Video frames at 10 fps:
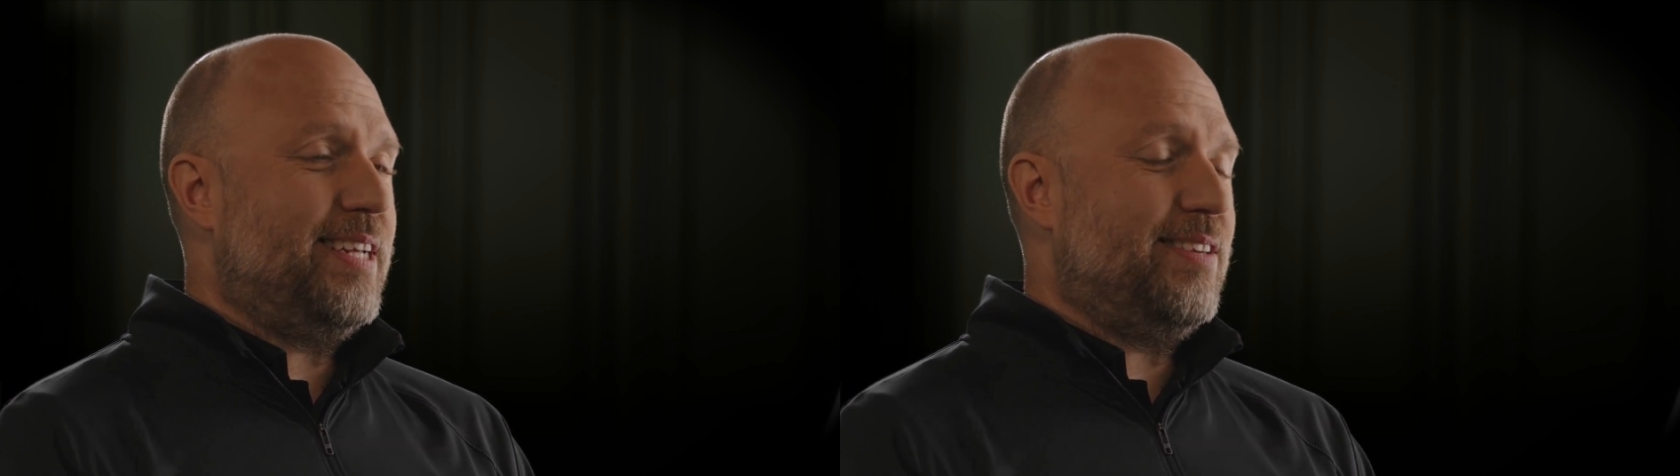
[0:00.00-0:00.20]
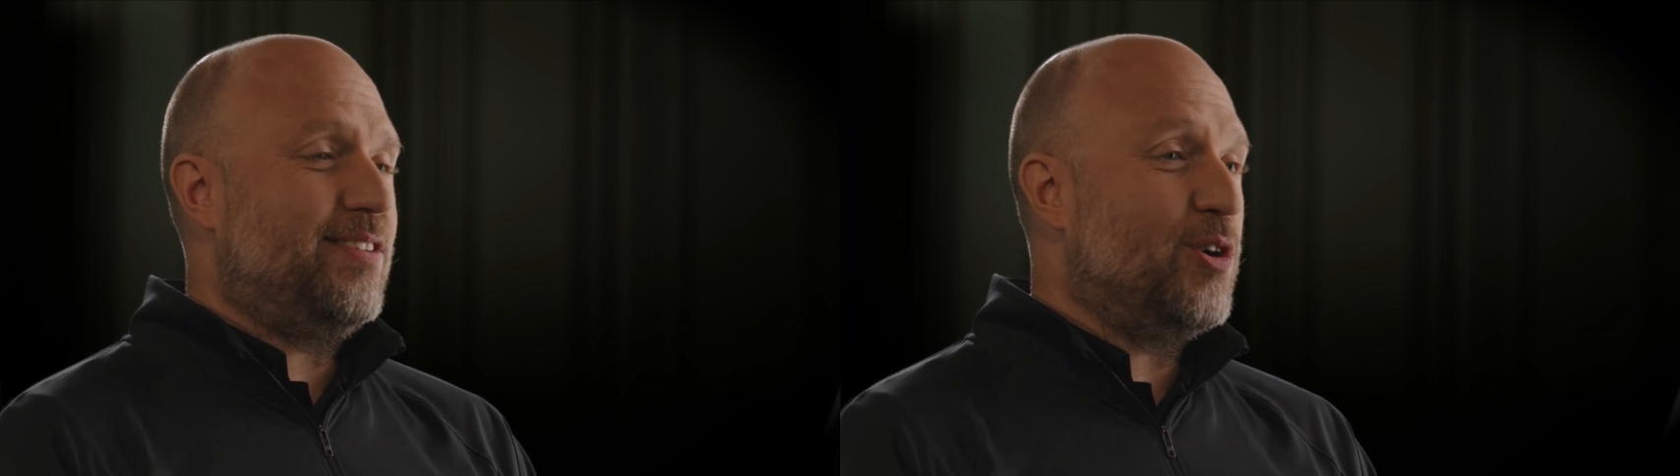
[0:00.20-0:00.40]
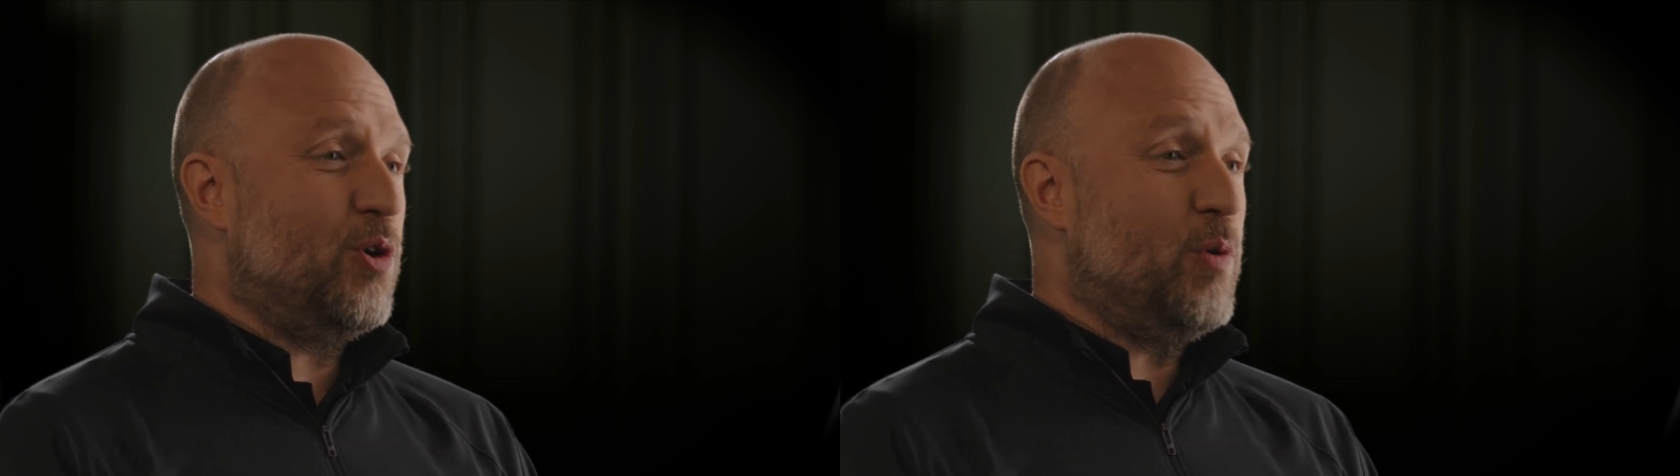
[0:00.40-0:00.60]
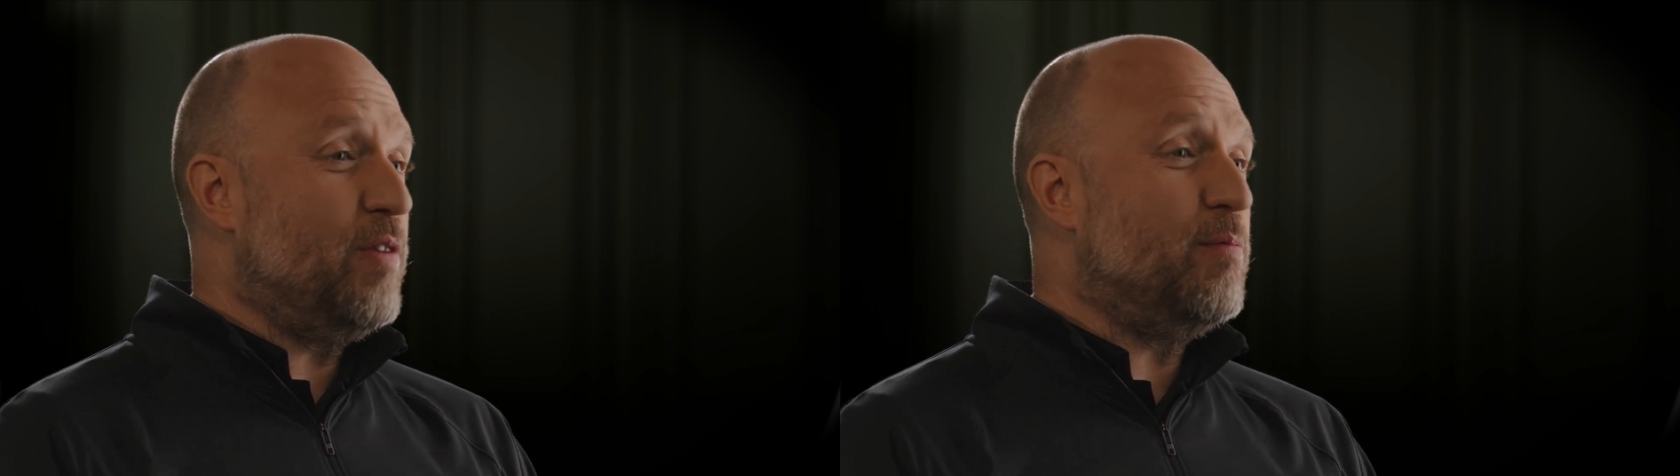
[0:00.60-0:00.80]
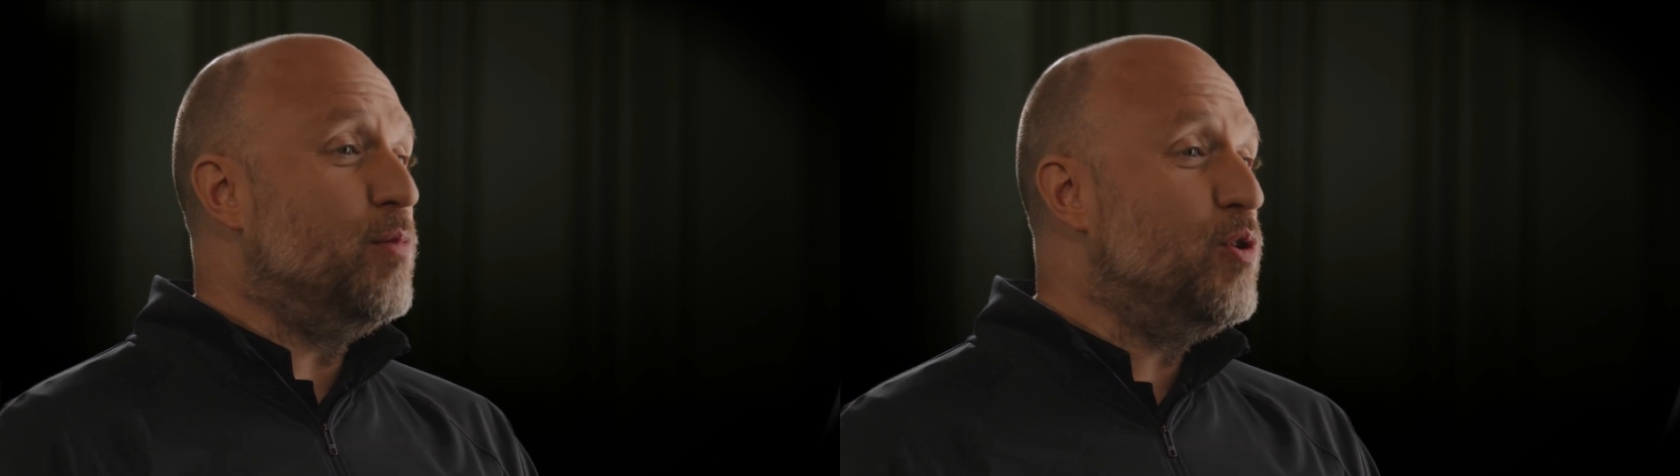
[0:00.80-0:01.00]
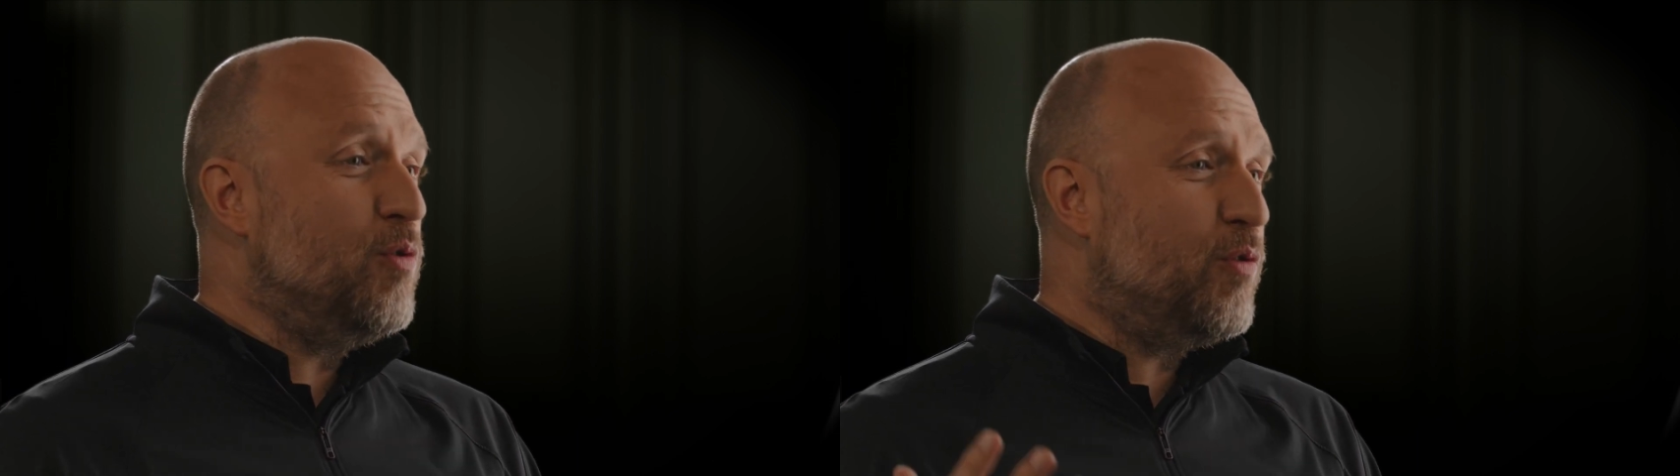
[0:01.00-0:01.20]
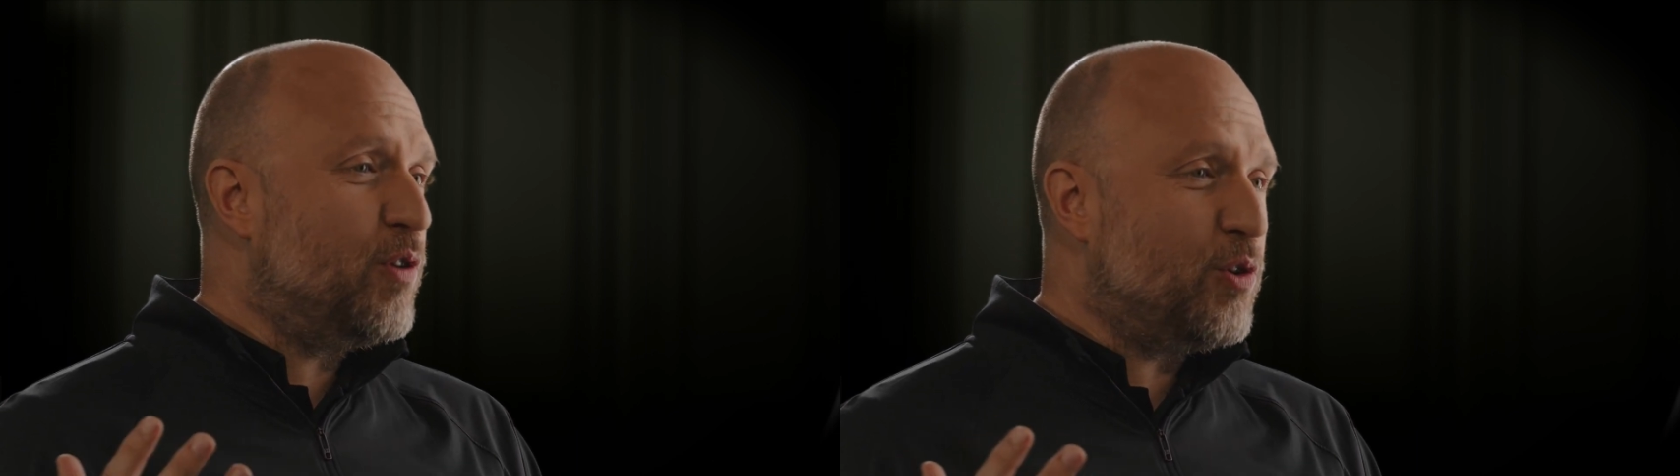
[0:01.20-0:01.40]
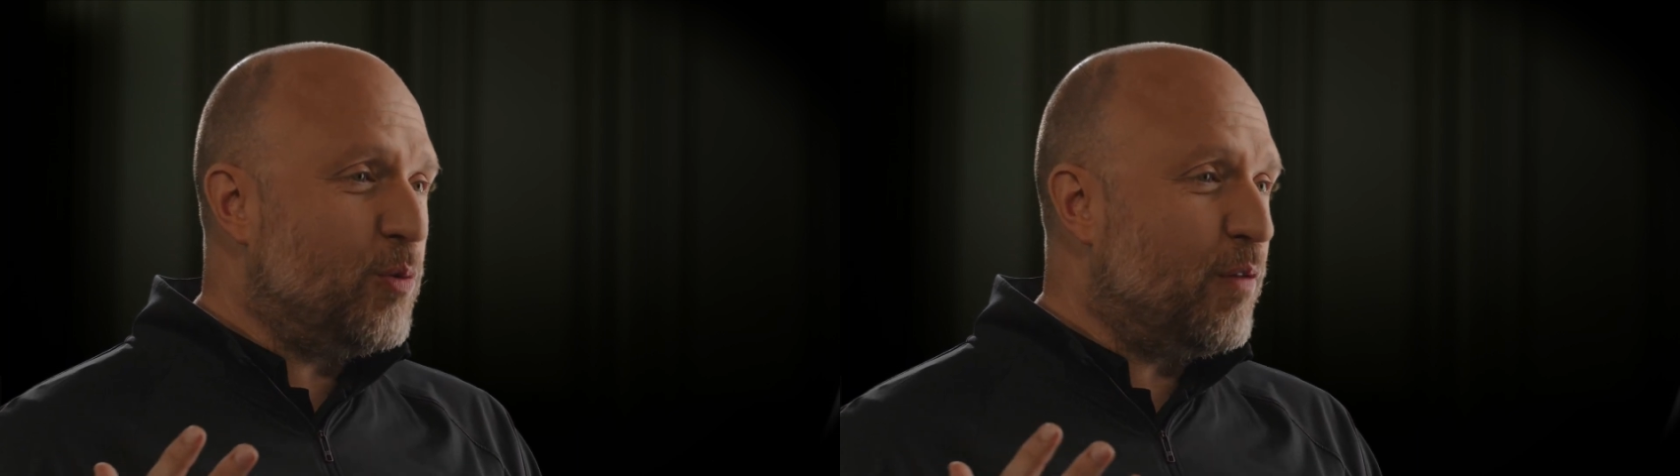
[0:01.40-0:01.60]
And so we've
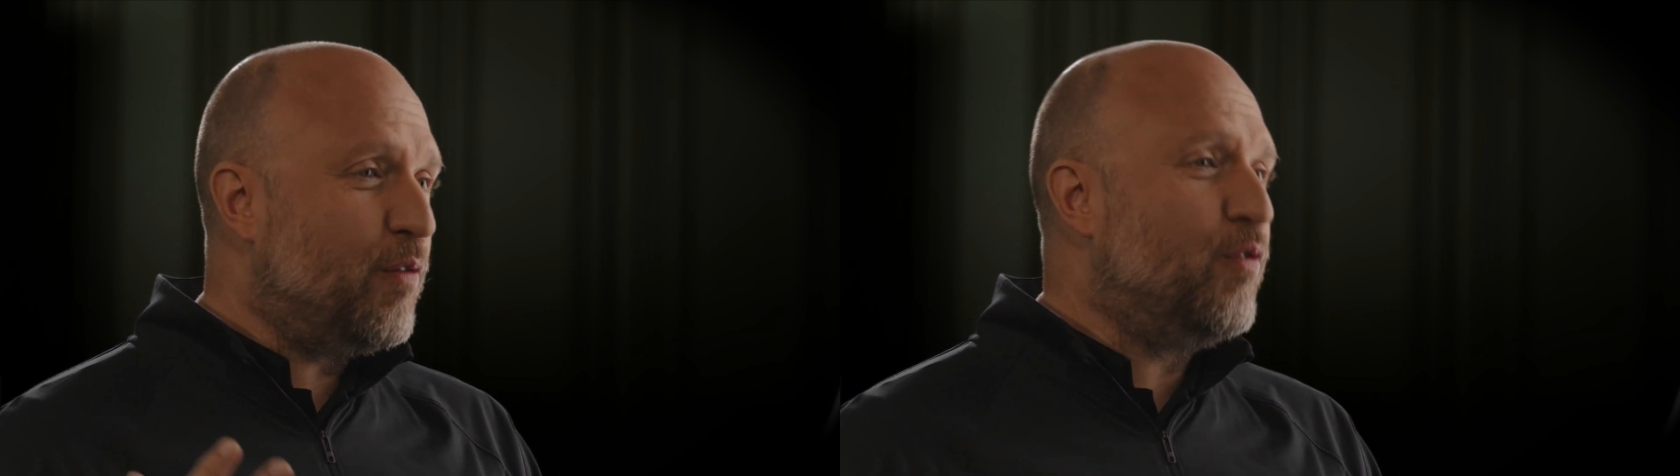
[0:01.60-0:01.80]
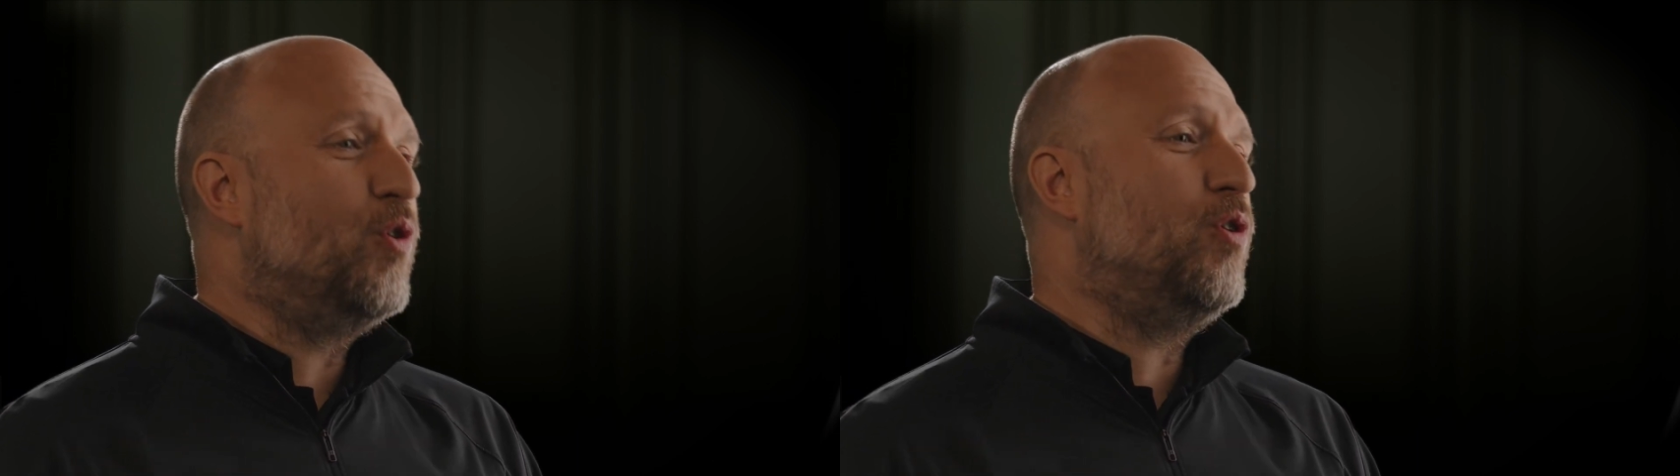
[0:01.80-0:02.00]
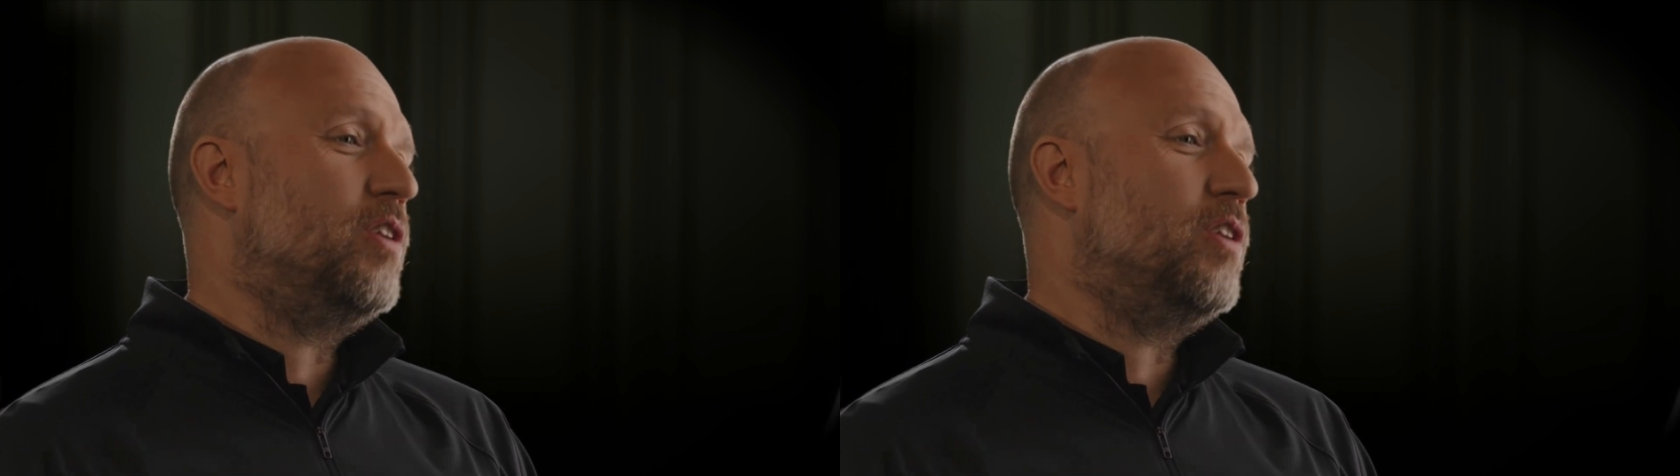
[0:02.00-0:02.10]
moved to a full